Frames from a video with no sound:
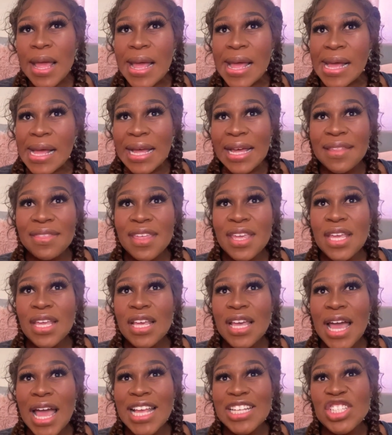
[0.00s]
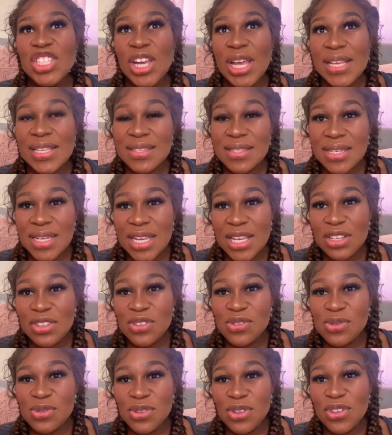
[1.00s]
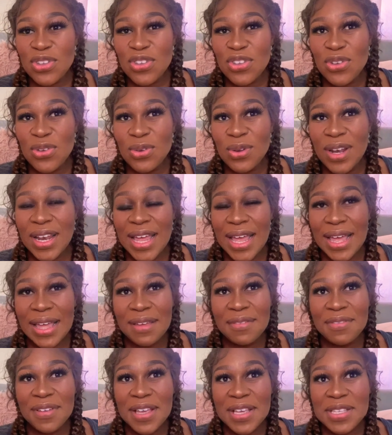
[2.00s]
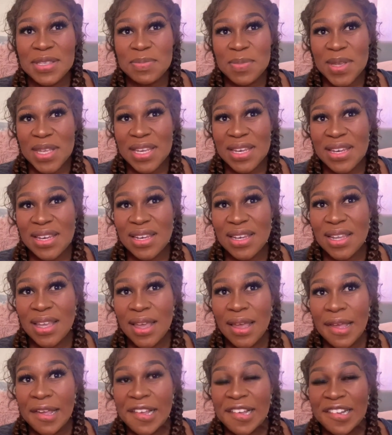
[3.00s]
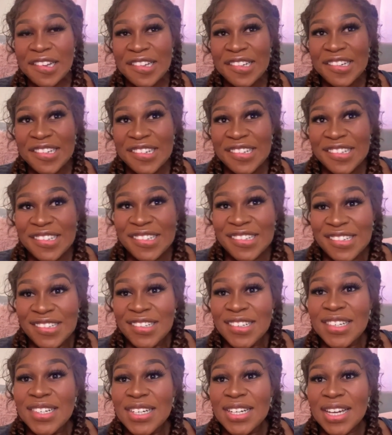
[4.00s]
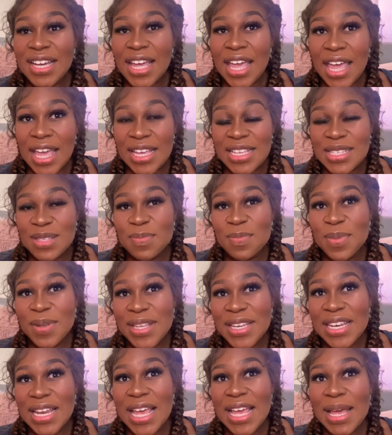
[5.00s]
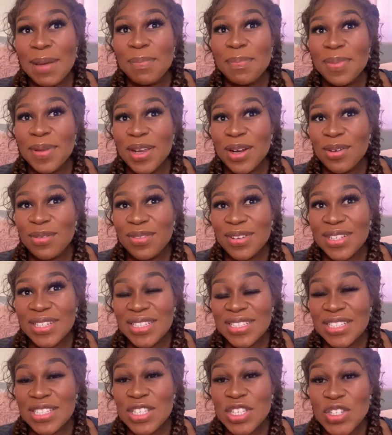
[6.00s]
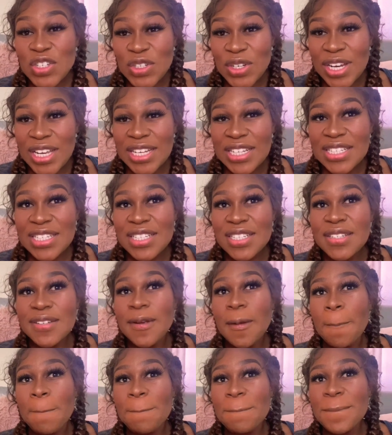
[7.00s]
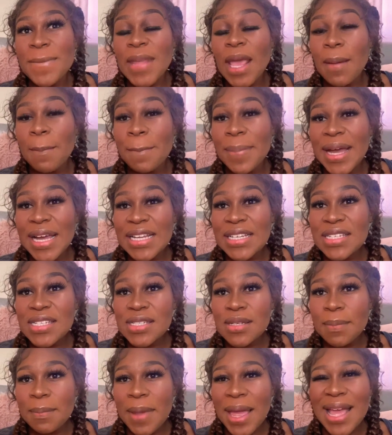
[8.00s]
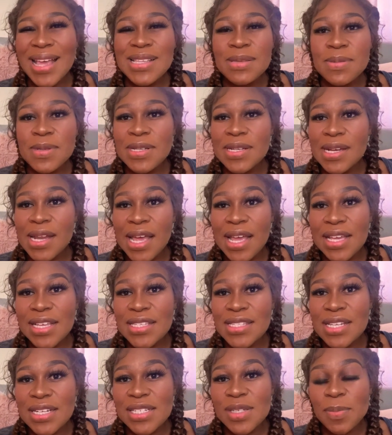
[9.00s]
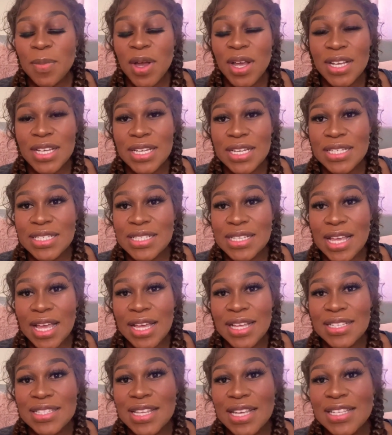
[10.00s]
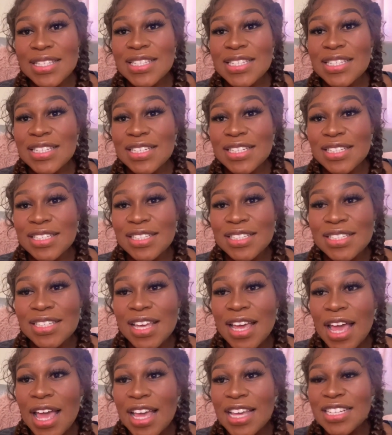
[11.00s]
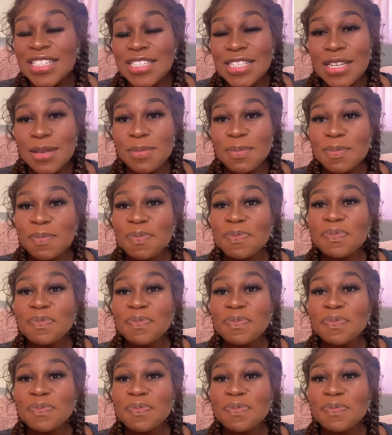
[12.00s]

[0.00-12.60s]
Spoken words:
I think adjusting to the new life has been a bit of a stretch. But my husband and I are such partners, guys. As in, Aishem.